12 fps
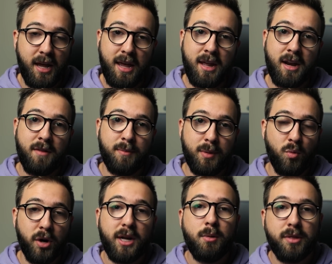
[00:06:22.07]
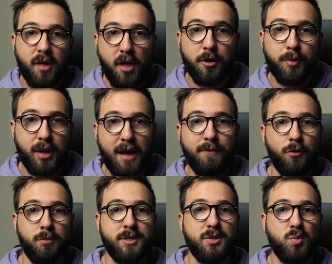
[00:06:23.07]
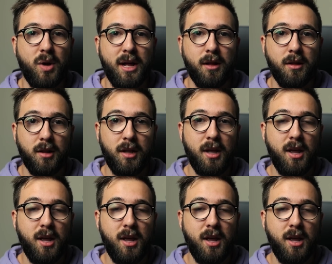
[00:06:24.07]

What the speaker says: and I've been working with the other platforms as well,